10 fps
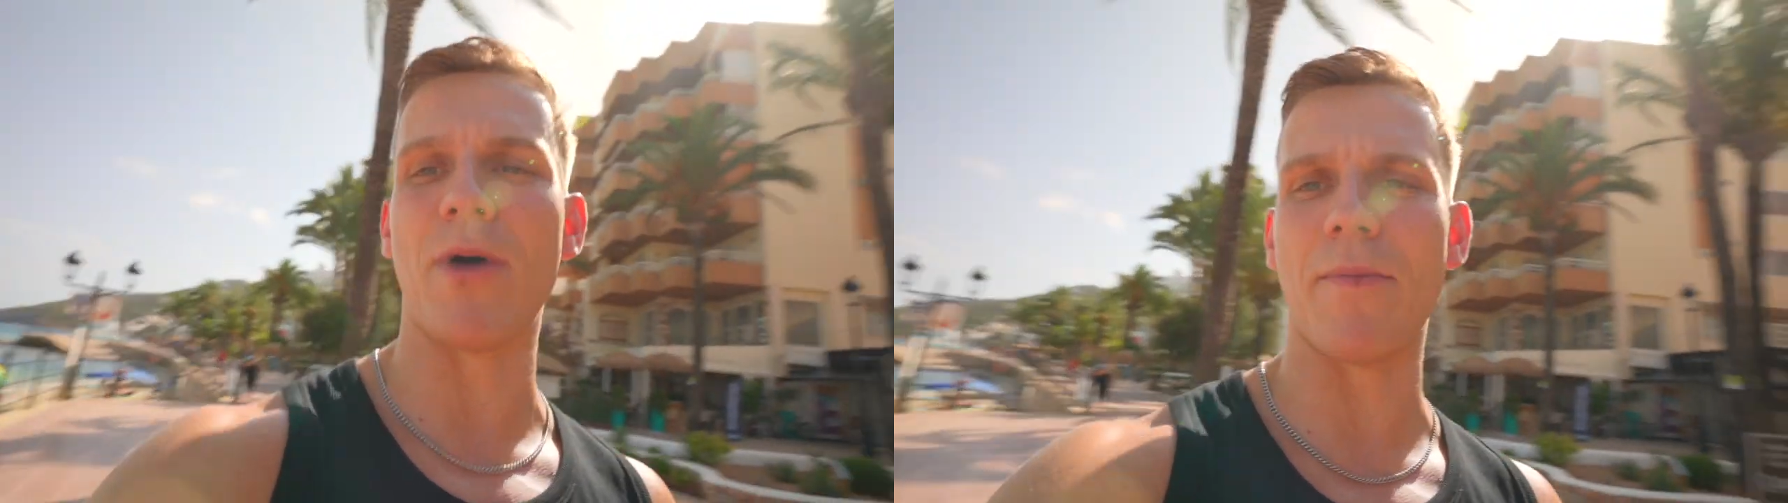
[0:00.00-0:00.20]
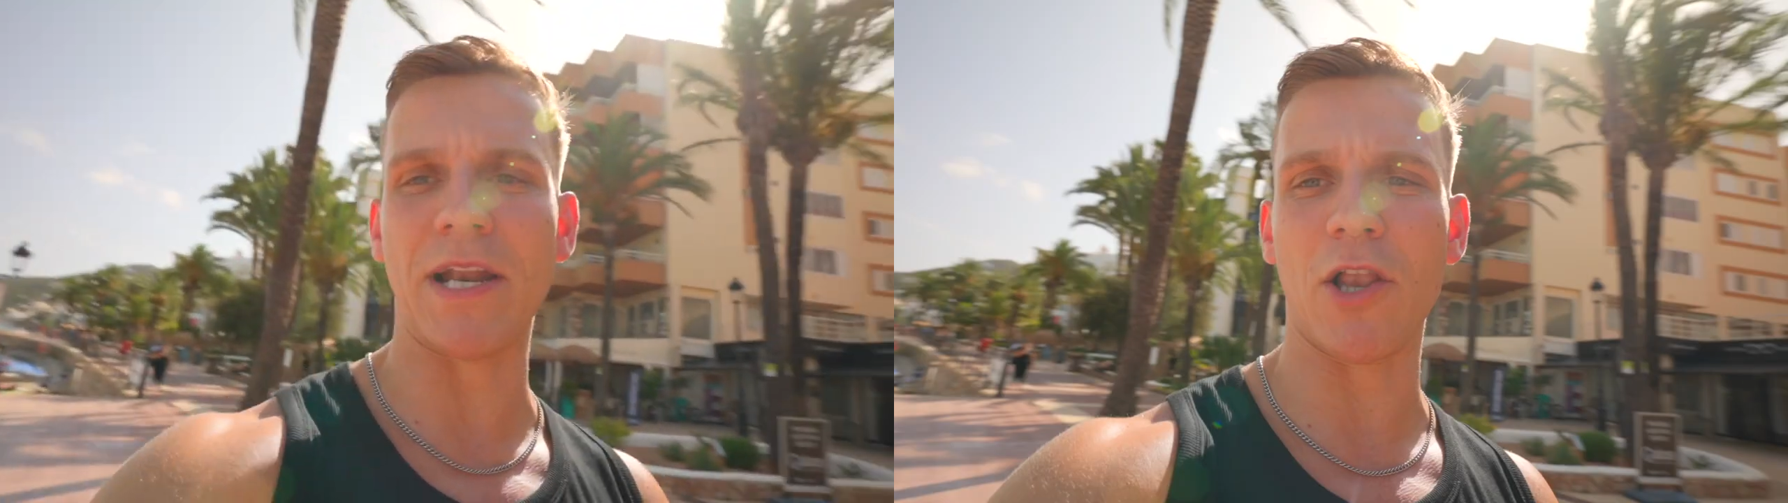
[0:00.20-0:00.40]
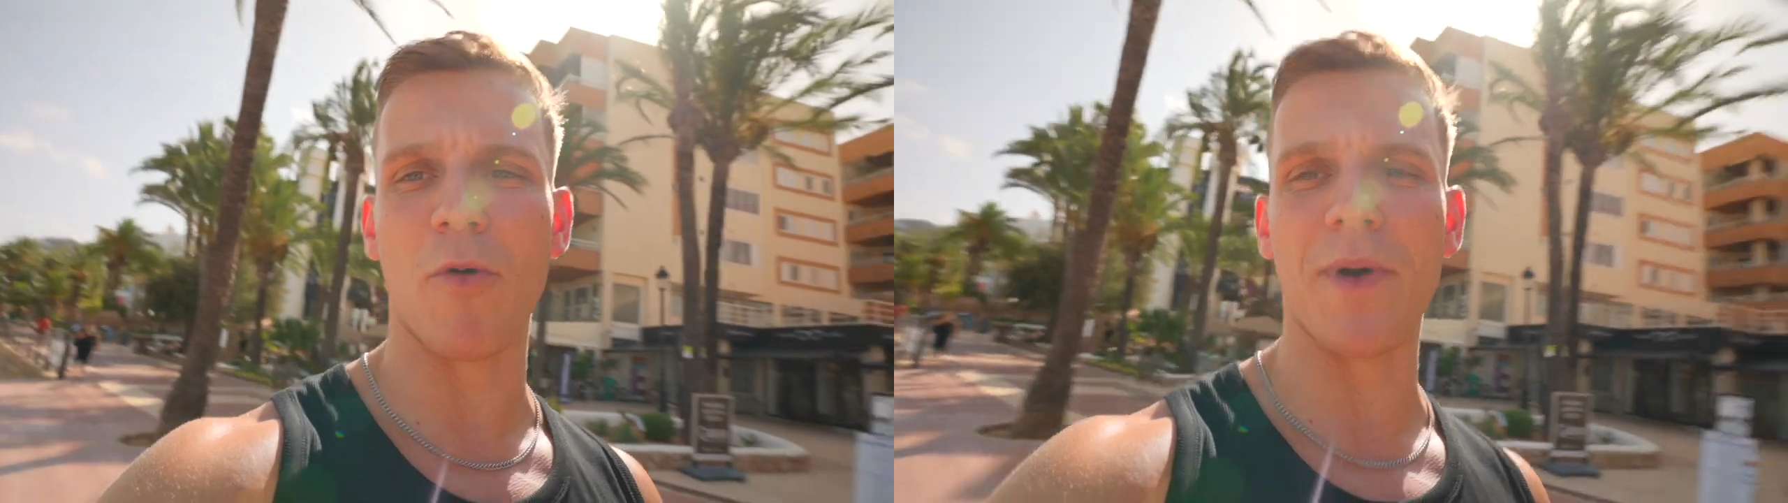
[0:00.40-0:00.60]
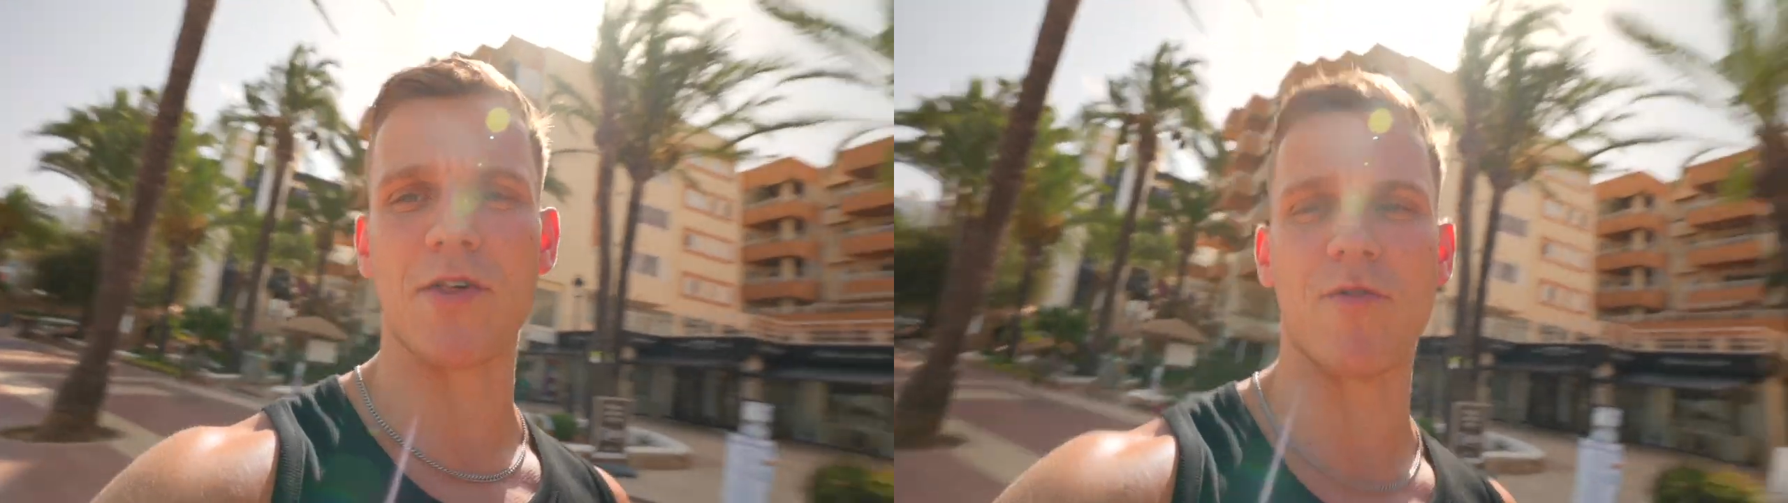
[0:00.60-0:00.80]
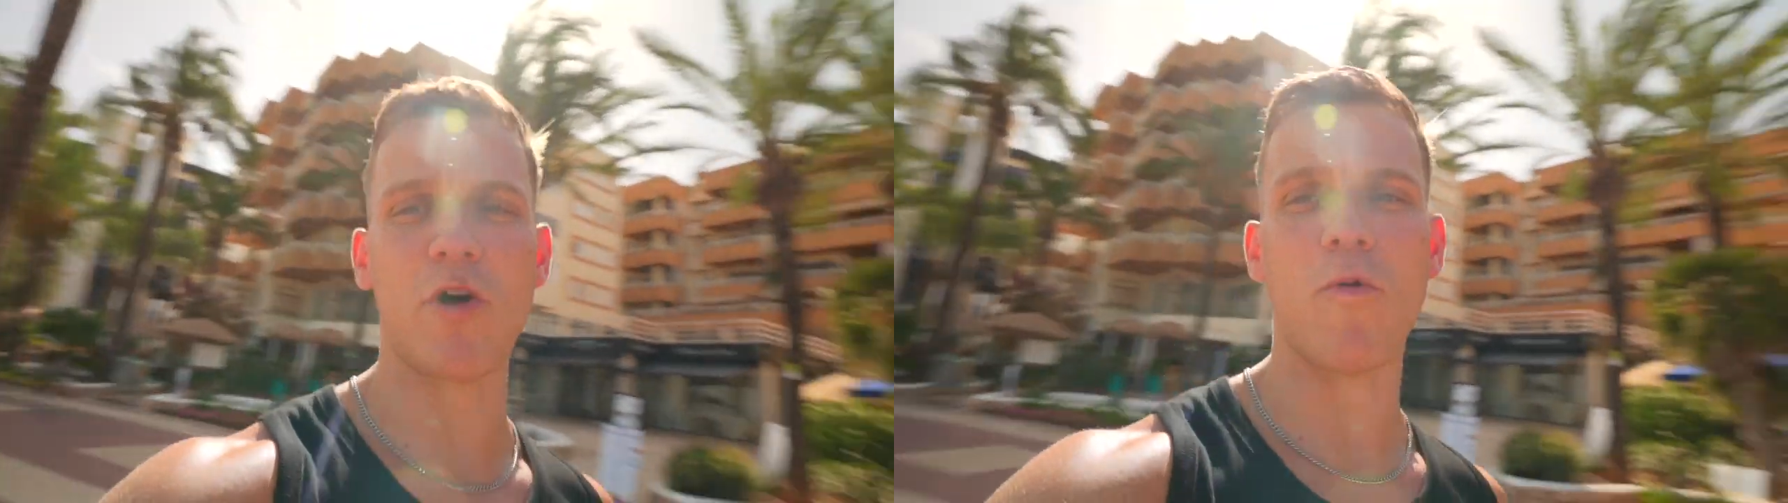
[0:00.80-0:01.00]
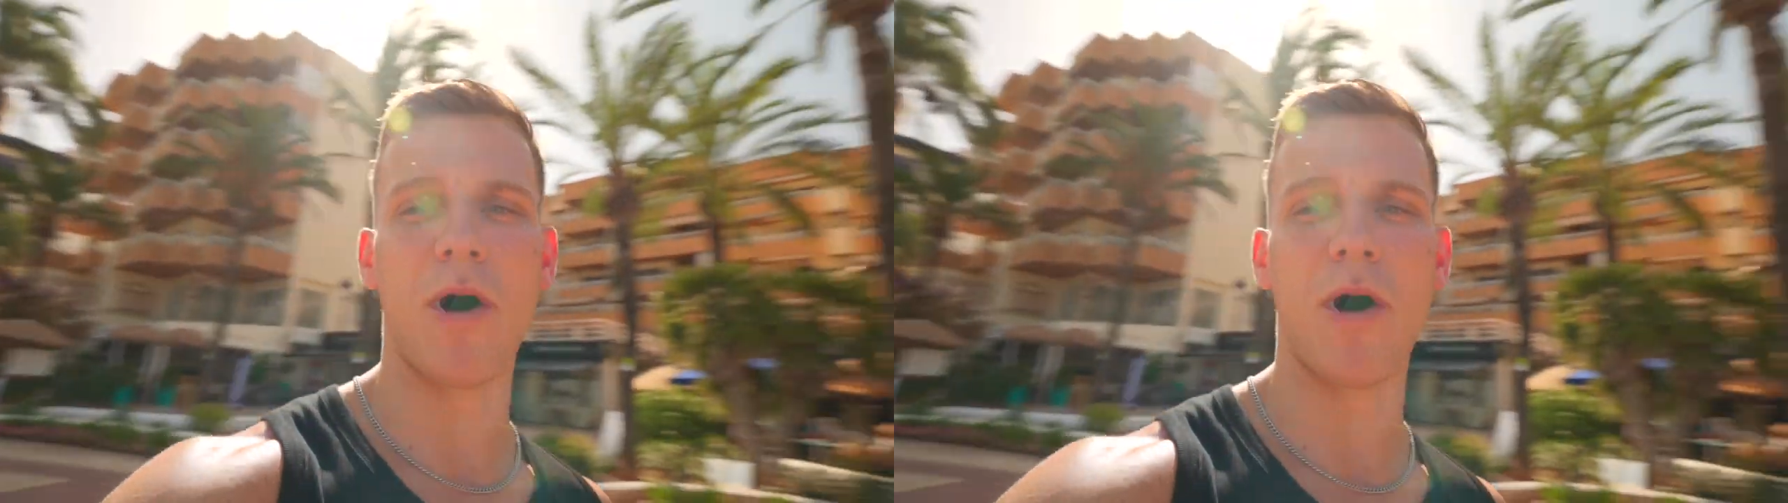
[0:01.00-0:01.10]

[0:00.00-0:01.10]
but it's been a little bit surreal.